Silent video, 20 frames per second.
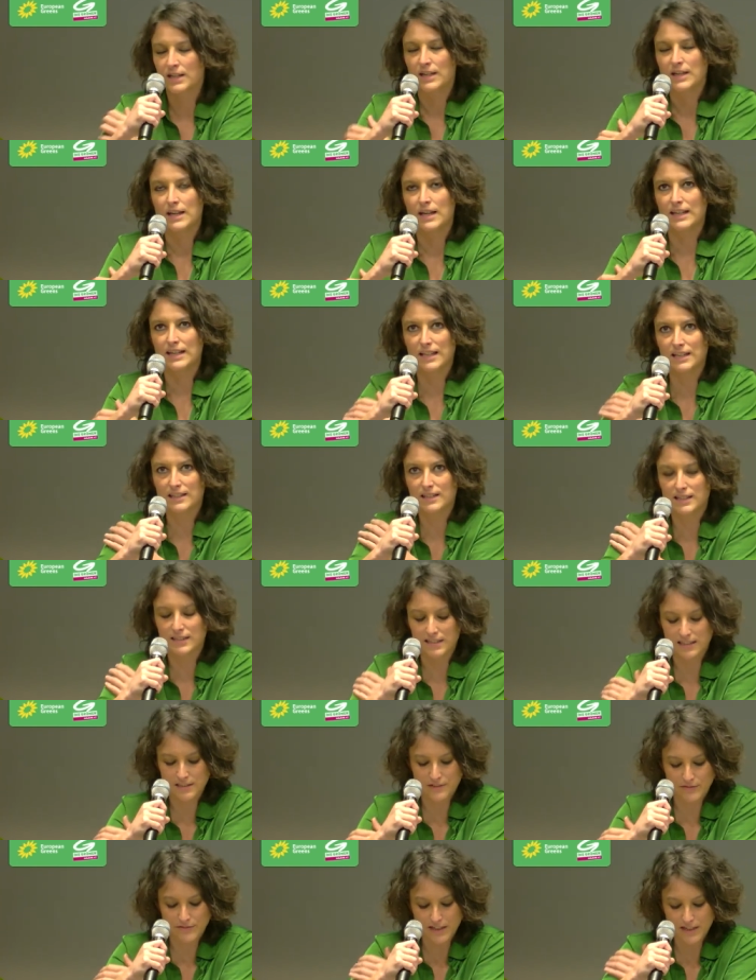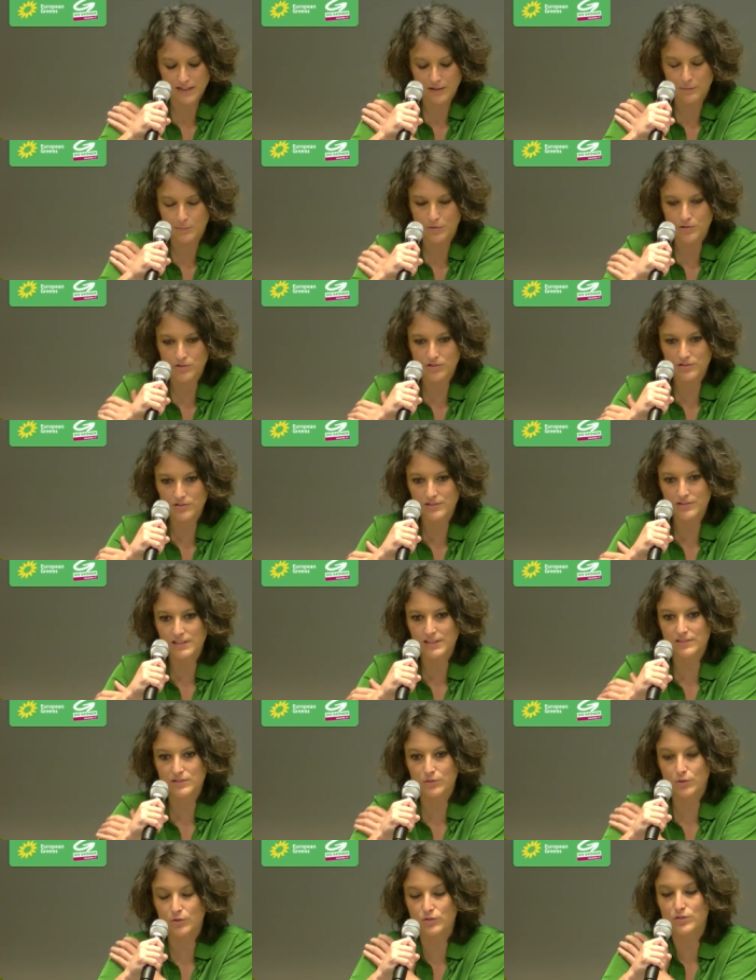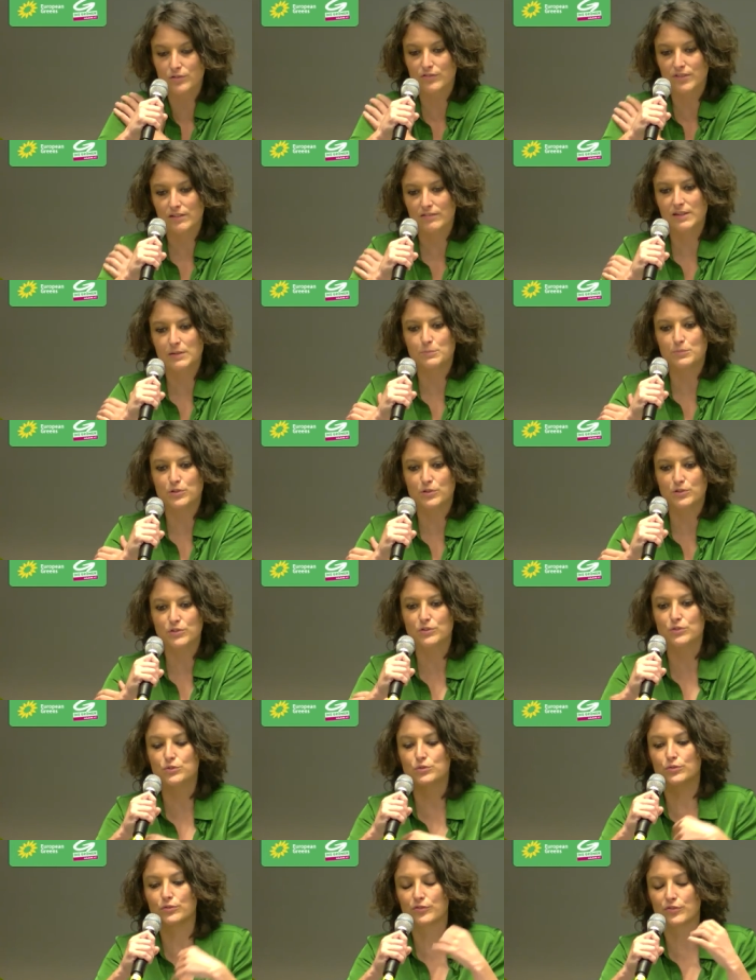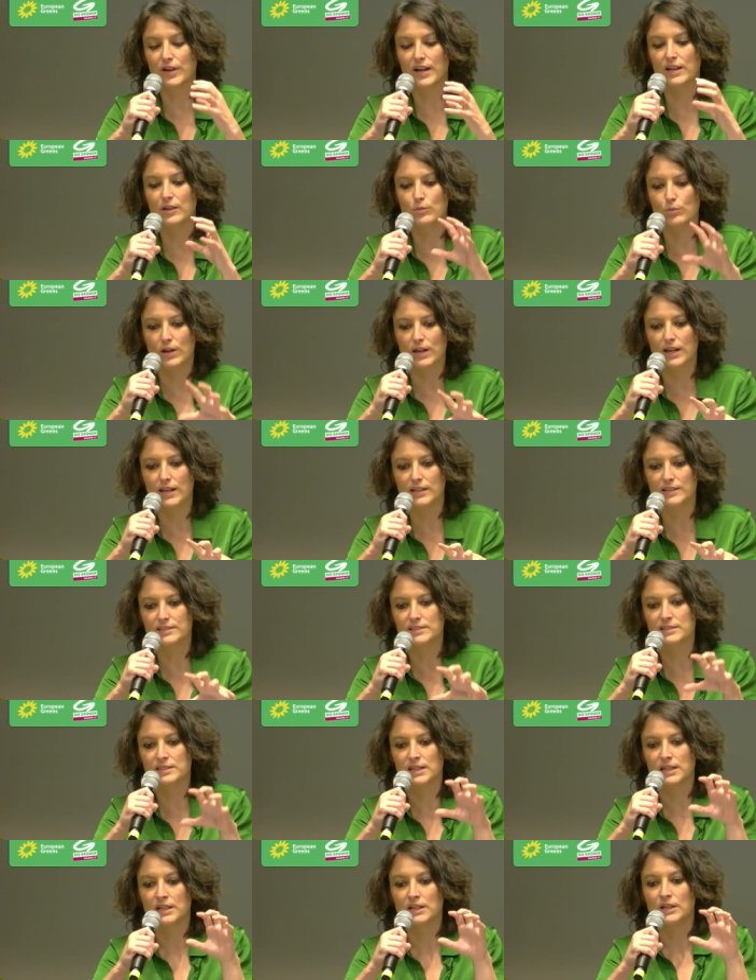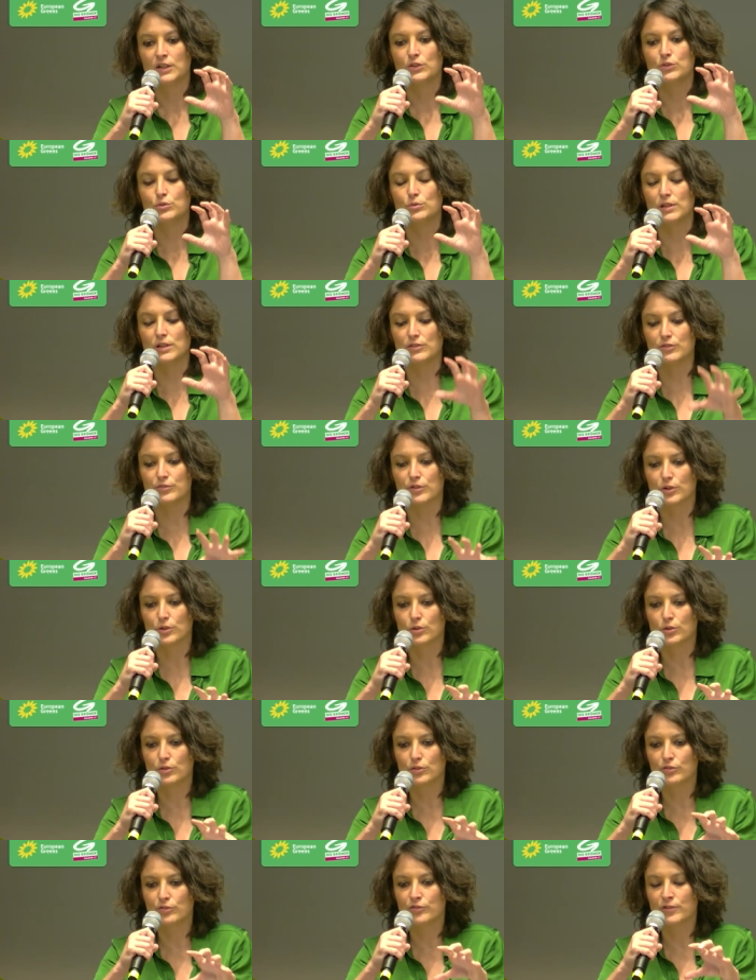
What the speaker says: And I think that's very important. It's also very important to find ways to involve